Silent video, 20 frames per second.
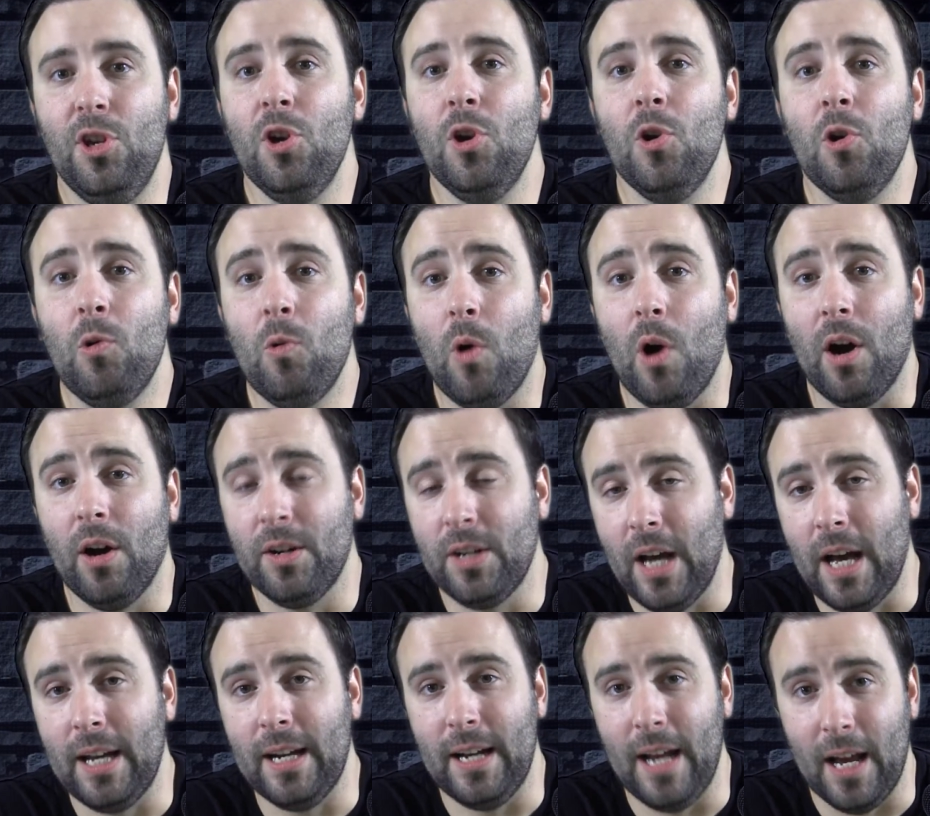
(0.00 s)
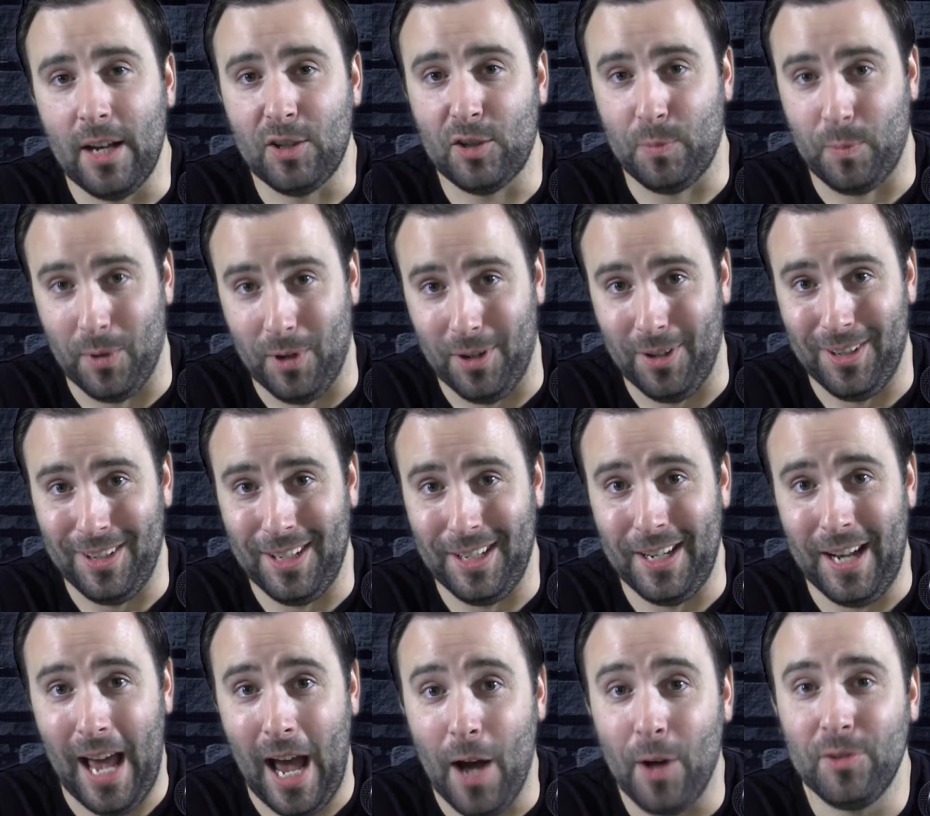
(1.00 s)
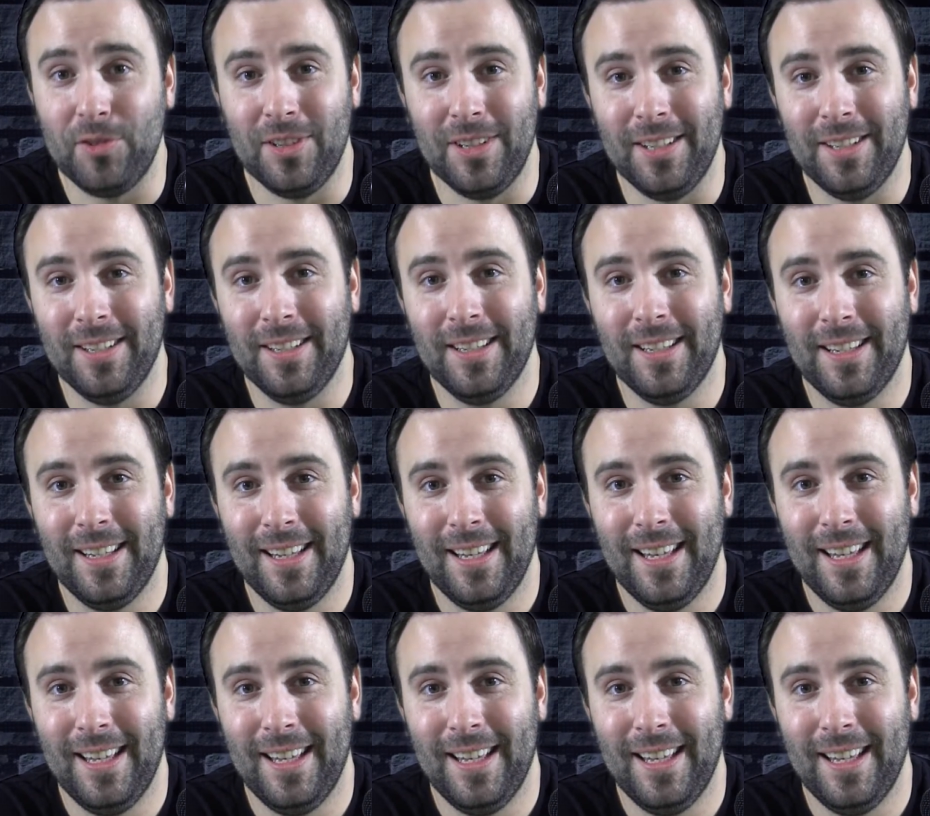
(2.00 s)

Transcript: You are not an expert in housing